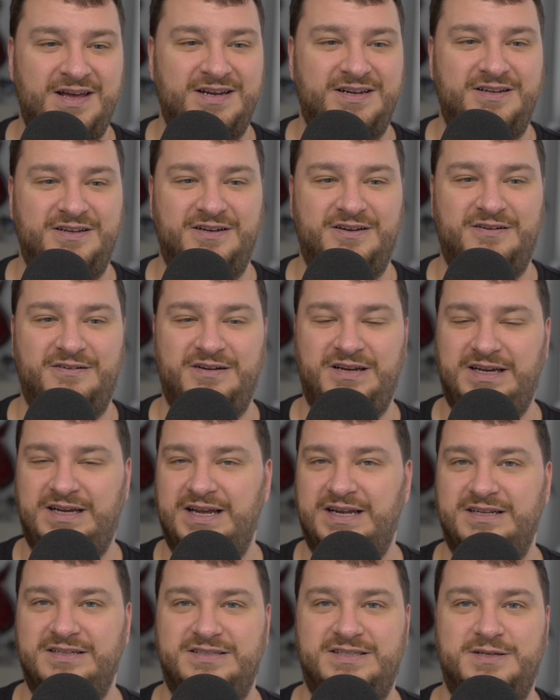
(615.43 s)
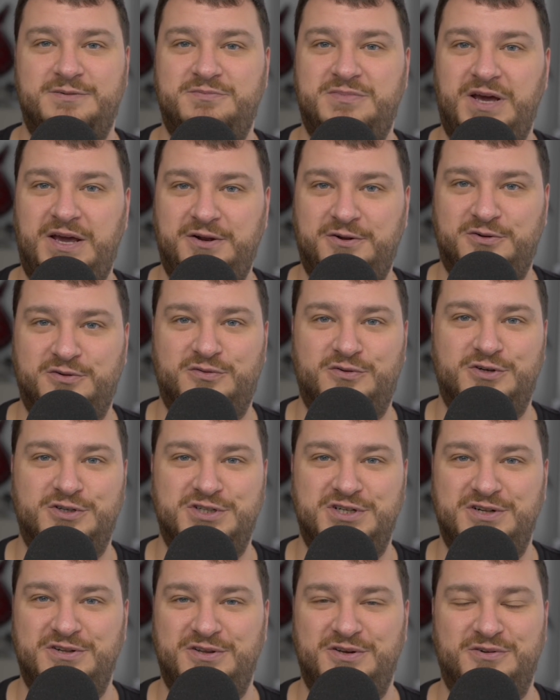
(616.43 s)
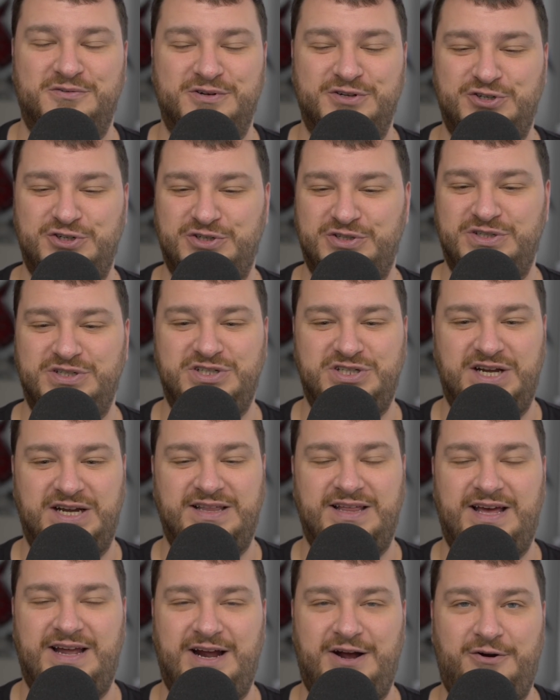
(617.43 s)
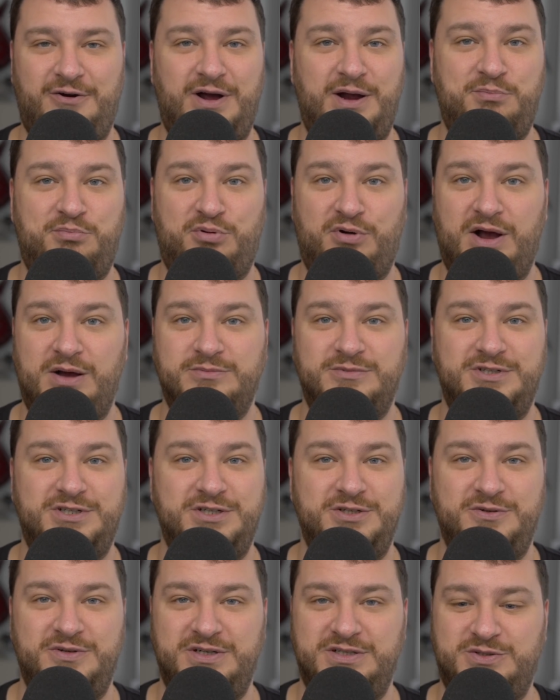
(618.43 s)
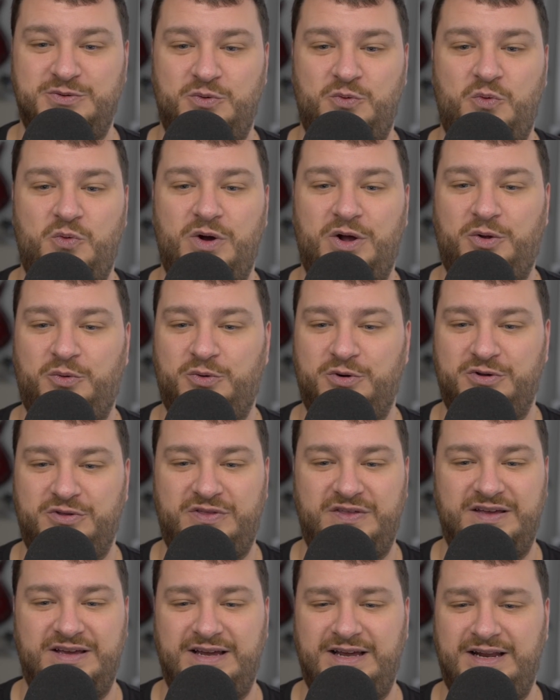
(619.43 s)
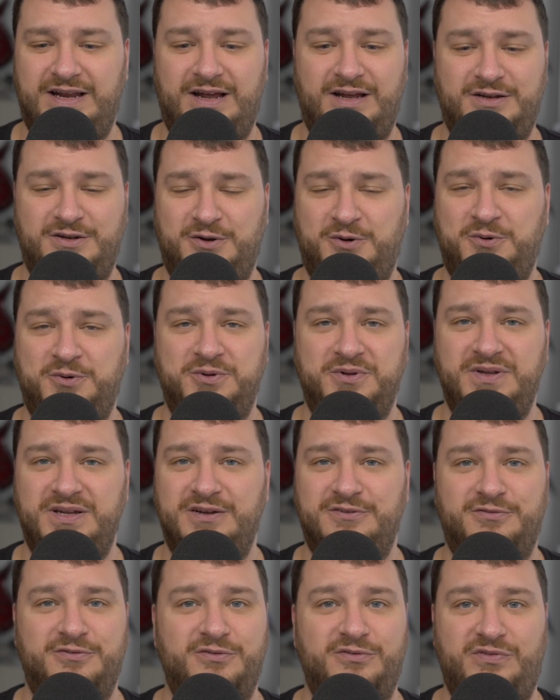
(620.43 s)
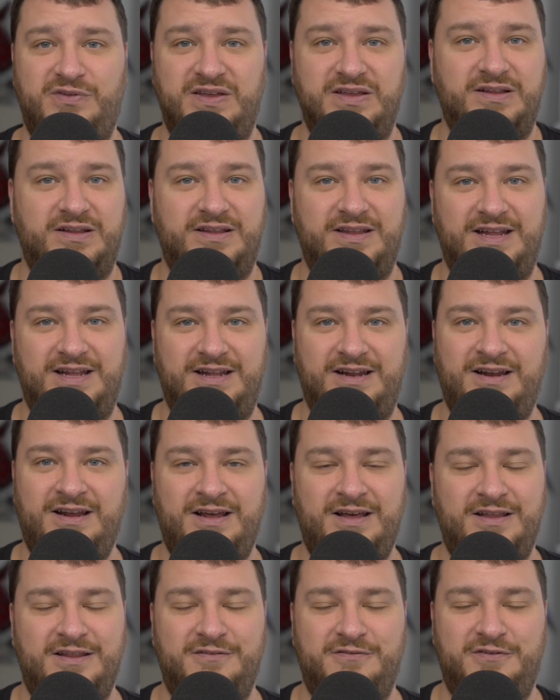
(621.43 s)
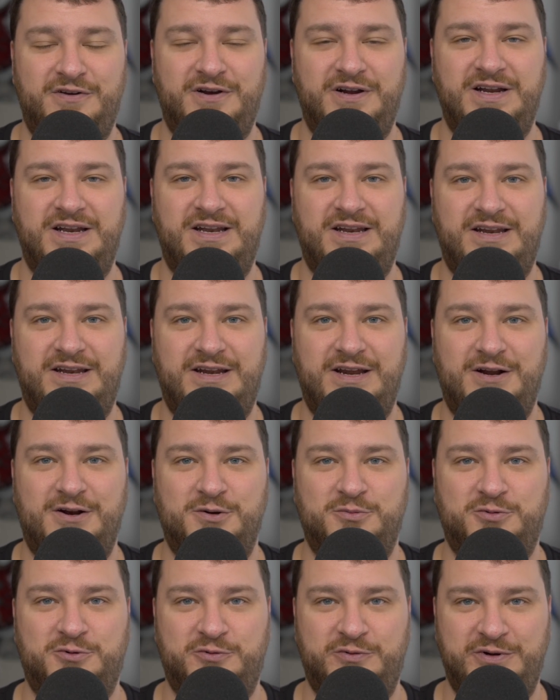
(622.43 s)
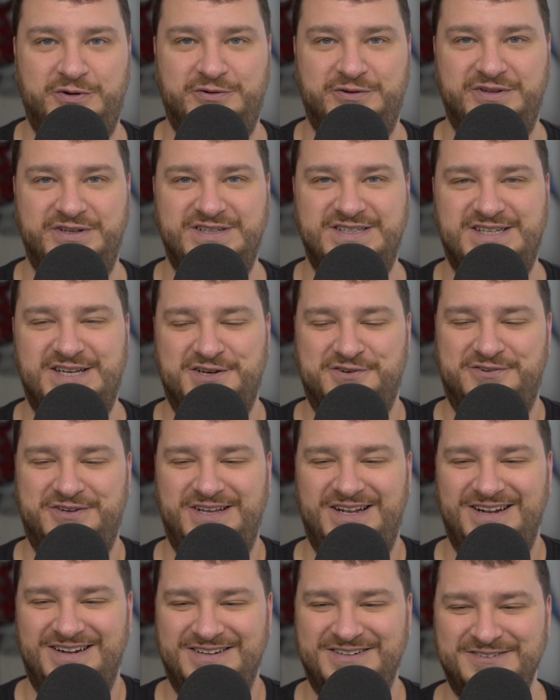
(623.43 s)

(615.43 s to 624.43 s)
to get a subtitled version of the original and check that out. I promise you it's well worth it, and a totally different feel than the very terrible re-release of it.